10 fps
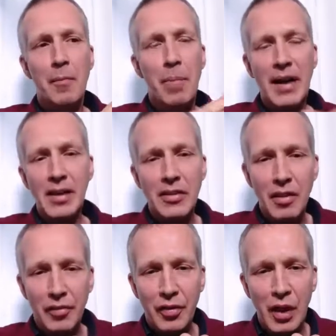bundles
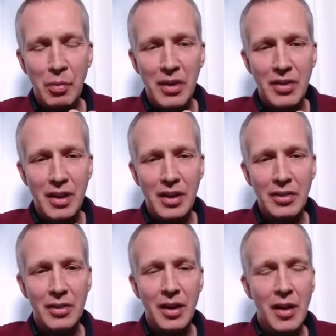of
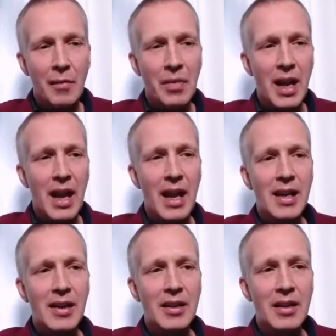frequencies,
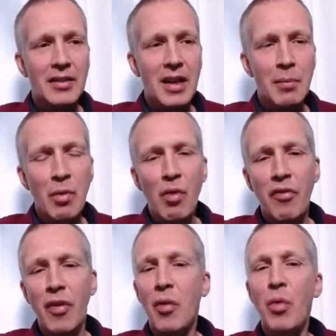and they
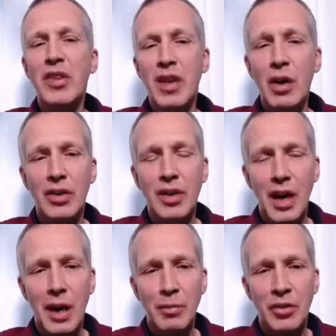move without
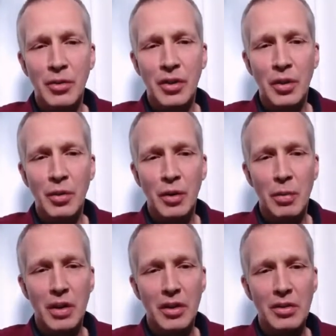time through the
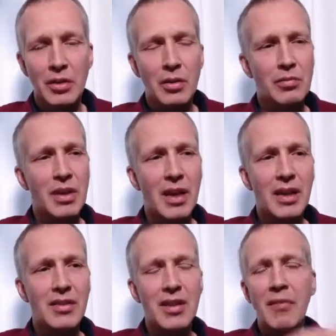universe. So
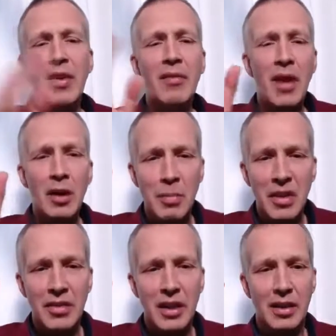it's something very
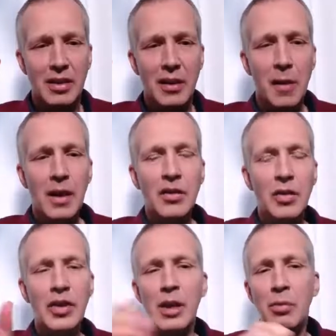mystical.
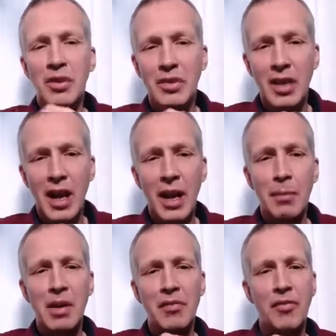To deal with
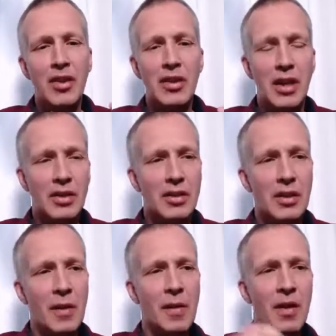time in
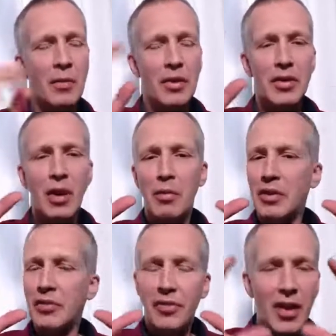physics, was
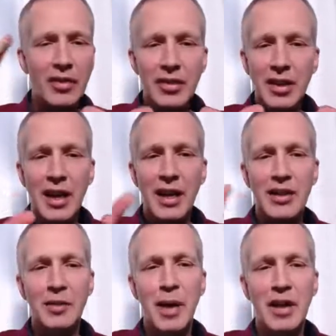always
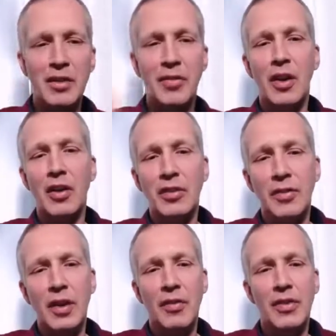fascinated by the
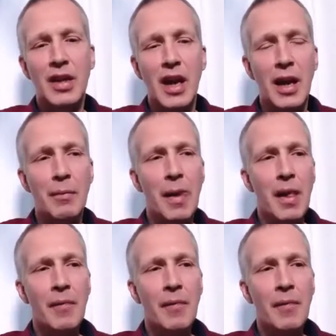philosophy of time,